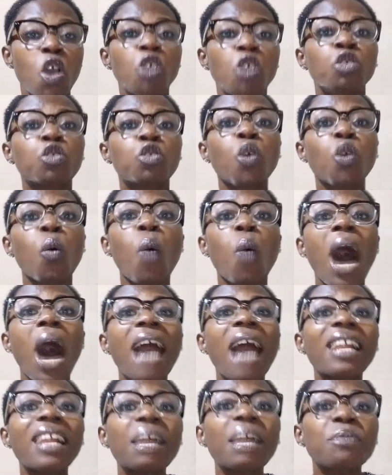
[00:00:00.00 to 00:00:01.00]
So
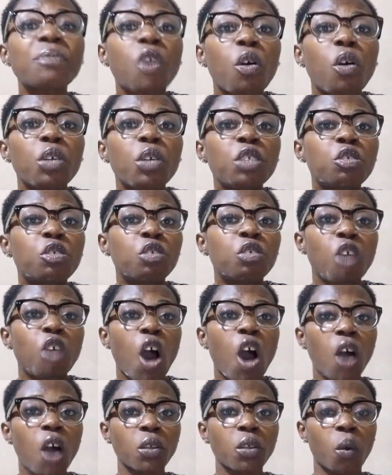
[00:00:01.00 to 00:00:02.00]
while I'm going through
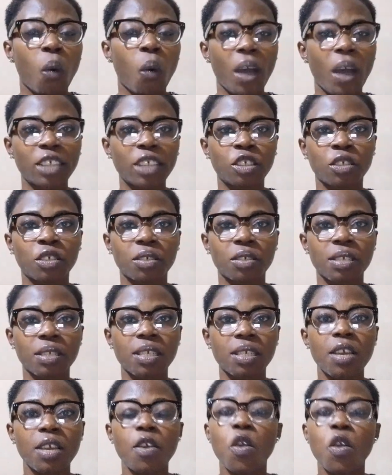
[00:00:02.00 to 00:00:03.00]
all the
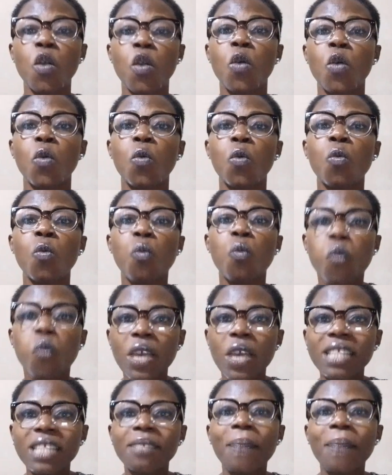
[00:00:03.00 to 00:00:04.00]
questions
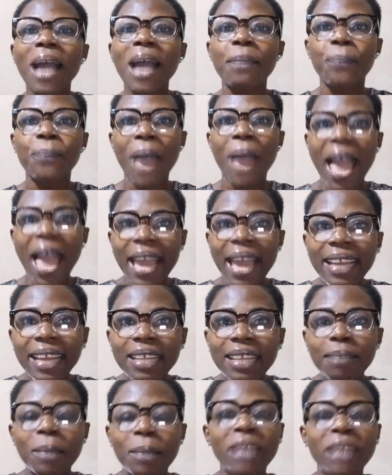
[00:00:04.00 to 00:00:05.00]
with my pen,
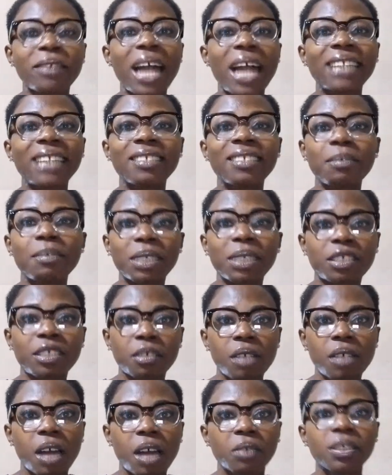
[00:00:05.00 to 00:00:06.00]
my writing
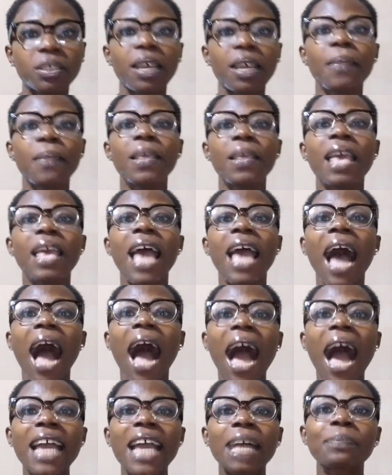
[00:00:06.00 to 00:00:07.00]
materials,
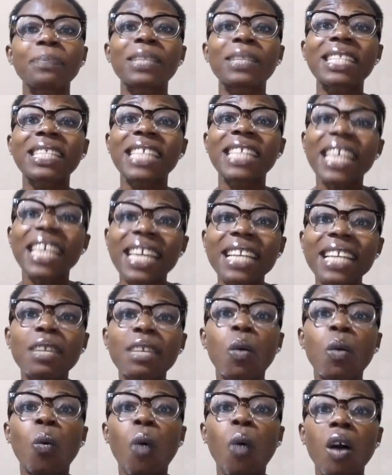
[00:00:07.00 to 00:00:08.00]
I am taking
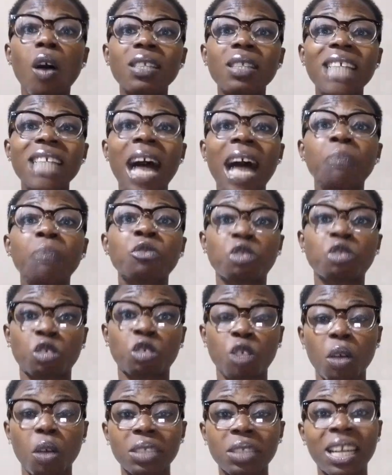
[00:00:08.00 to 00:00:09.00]
the ones I'm
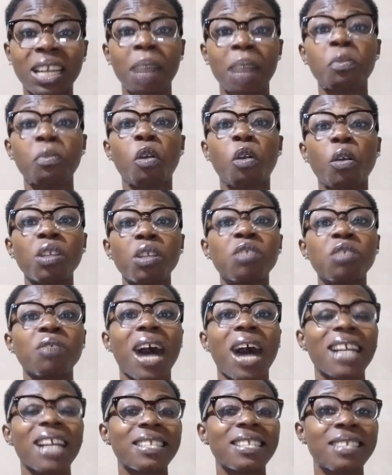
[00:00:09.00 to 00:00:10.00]
sure that I'm going
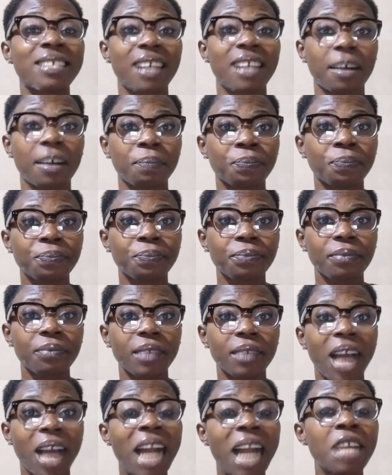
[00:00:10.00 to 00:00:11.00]
to answer.
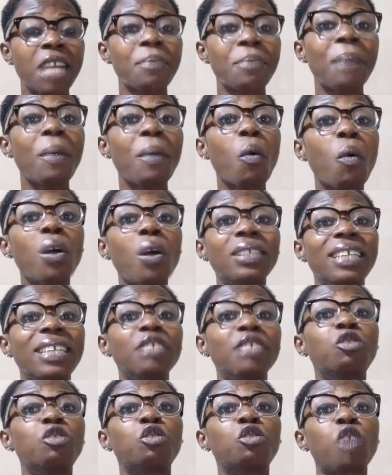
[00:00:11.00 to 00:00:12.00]
I remember what the
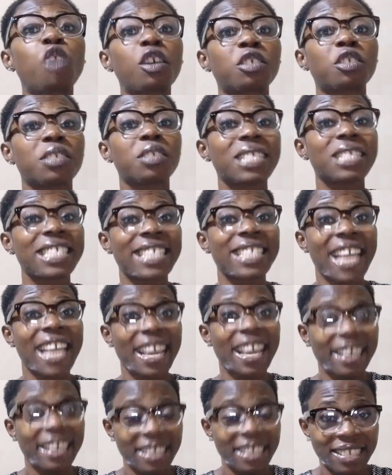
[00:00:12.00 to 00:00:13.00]
instruction
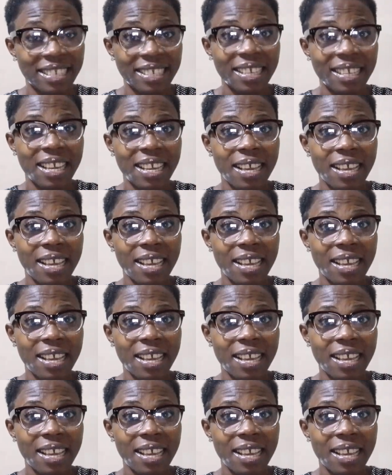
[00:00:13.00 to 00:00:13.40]
says.